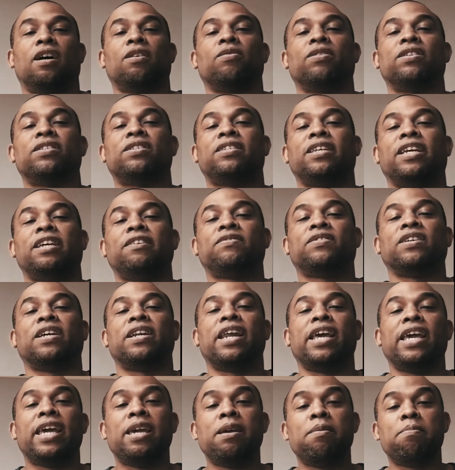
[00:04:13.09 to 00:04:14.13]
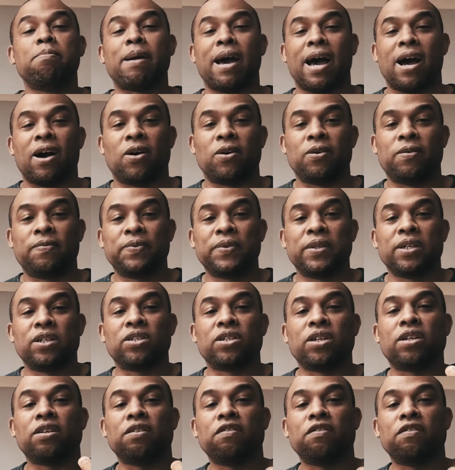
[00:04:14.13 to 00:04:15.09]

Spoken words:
I received an email to